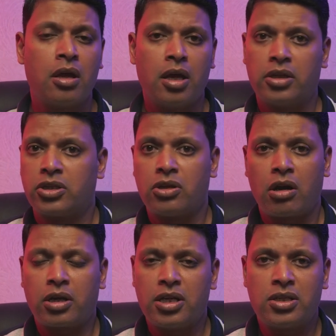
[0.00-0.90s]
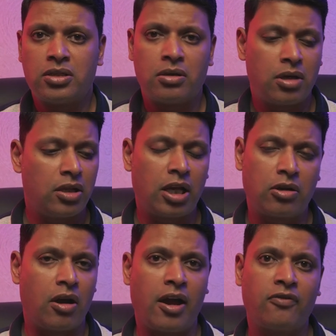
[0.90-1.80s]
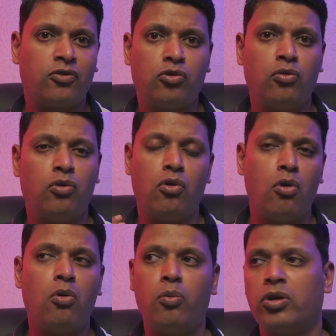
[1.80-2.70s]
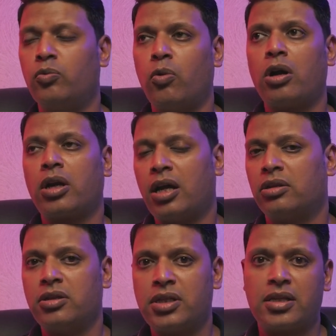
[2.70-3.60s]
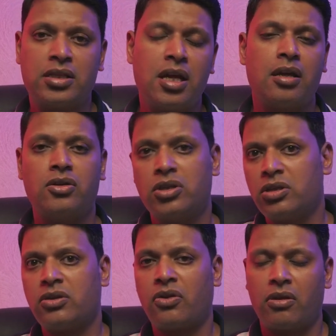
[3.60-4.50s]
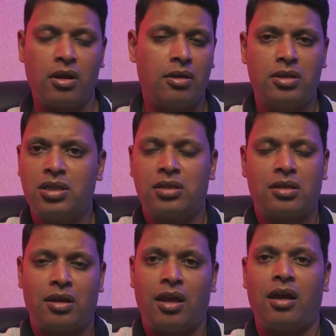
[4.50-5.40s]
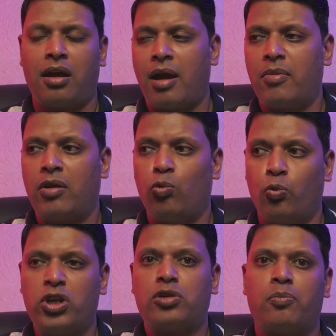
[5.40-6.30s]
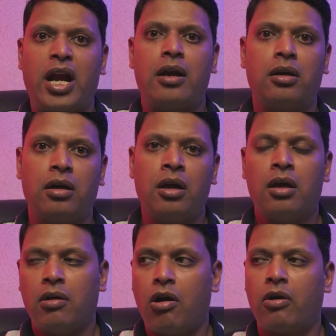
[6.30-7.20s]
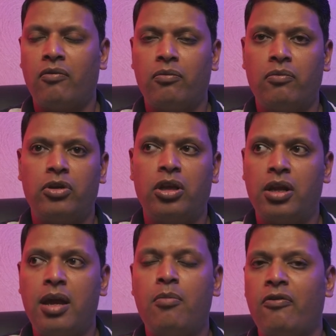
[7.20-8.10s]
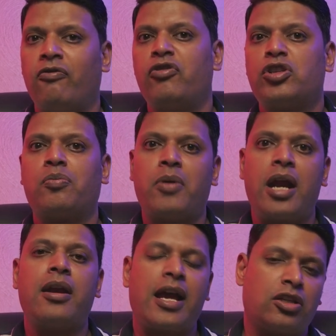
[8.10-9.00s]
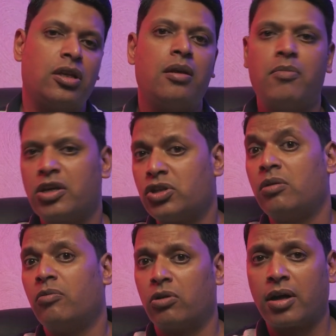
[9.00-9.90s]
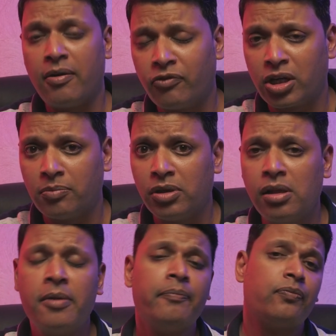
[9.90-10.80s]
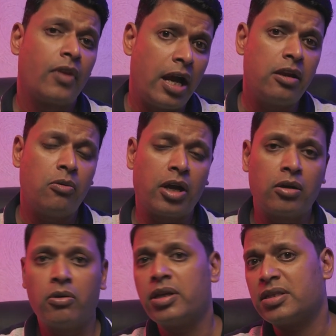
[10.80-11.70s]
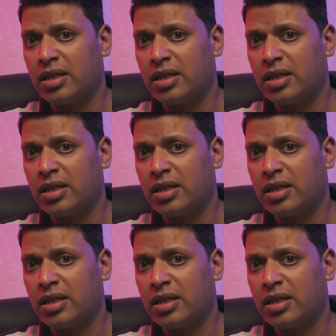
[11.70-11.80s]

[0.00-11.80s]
It's not necessary that you have to go with what others are saying. Just think, I mean, which brand or the name of which brand actually makes you more comfortable, and you can go and